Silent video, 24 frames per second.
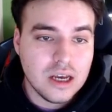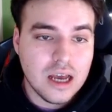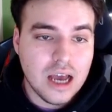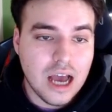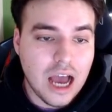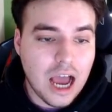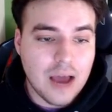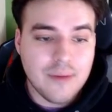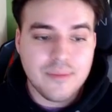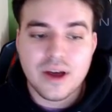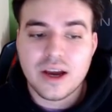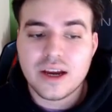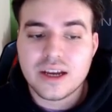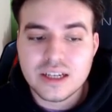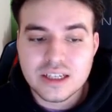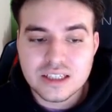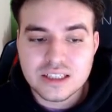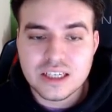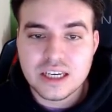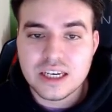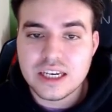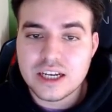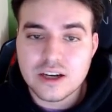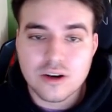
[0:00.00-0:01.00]
I'm not going to
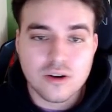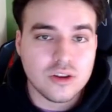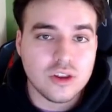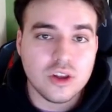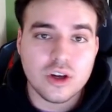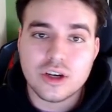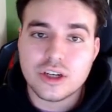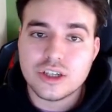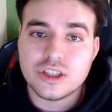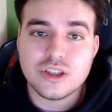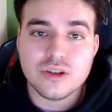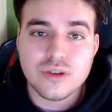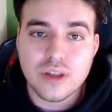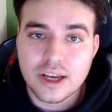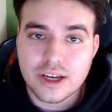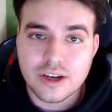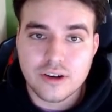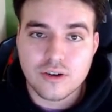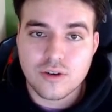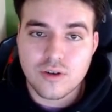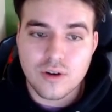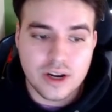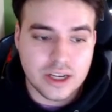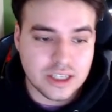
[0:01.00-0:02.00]
sit here and look at you like
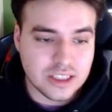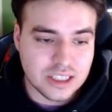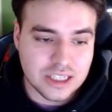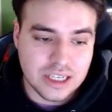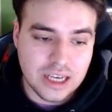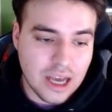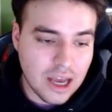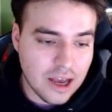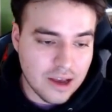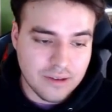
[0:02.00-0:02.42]
you're crazy.